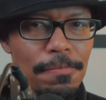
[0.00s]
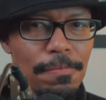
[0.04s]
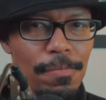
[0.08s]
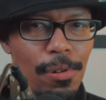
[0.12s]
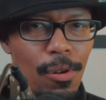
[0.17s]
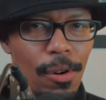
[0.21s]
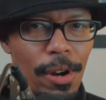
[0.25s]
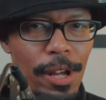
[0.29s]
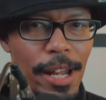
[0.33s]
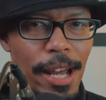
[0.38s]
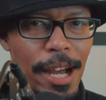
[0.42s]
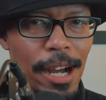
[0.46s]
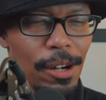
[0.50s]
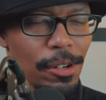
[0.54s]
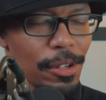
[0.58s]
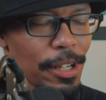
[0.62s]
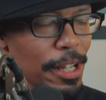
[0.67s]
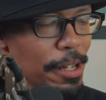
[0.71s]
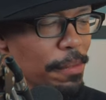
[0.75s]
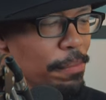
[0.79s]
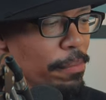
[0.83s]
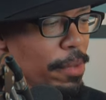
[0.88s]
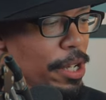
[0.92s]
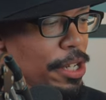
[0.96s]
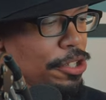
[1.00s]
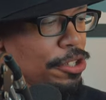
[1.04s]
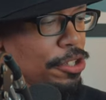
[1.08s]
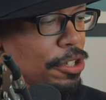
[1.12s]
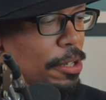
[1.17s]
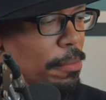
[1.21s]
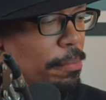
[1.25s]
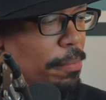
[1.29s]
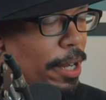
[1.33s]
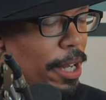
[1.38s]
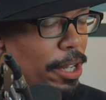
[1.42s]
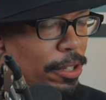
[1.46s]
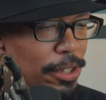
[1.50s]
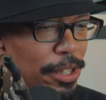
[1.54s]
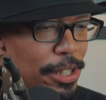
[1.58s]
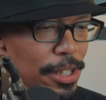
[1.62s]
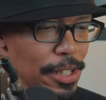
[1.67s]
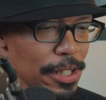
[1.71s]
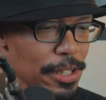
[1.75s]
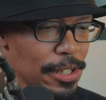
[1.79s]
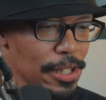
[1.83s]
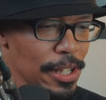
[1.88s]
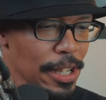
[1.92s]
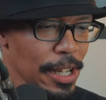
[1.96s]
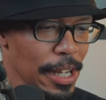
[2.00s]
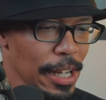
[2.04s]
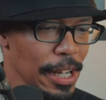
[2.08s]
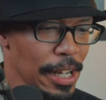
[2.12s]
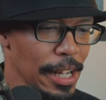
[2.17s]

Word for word: point out and mention about this.